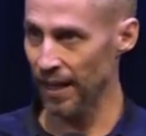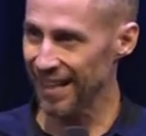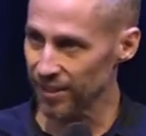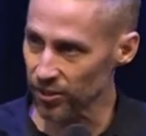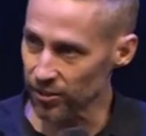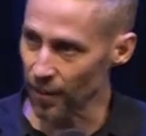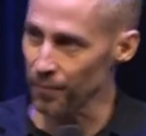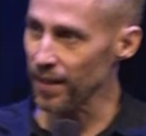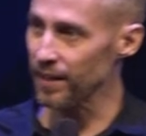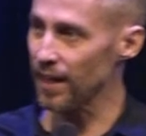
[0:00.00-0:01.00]
is
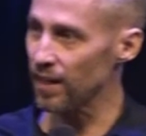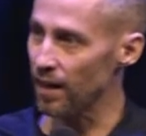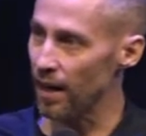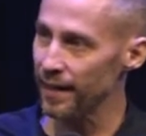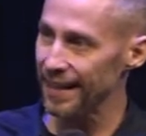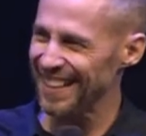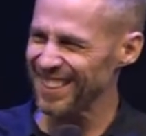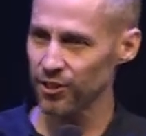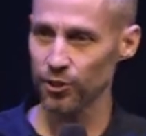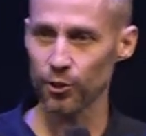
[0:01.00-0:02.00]
something that God
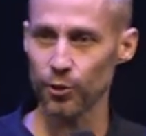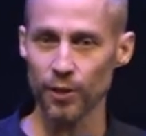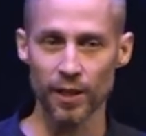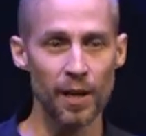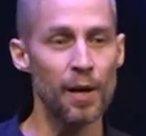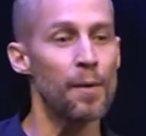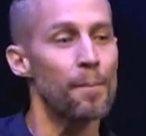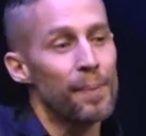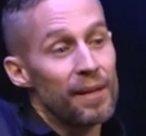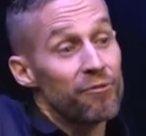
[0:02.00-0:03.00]
instituted
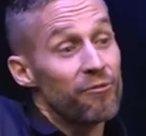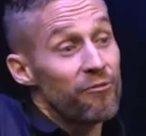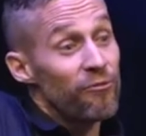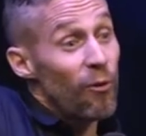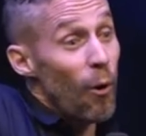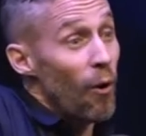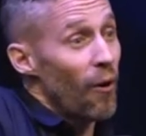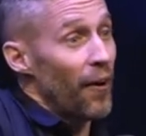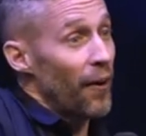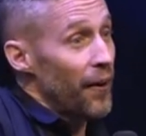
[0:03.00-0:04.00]

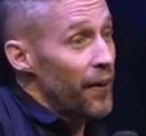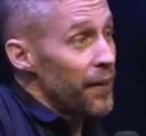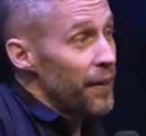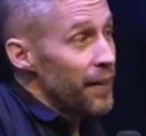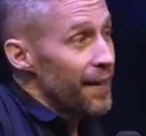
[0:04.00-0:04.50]
before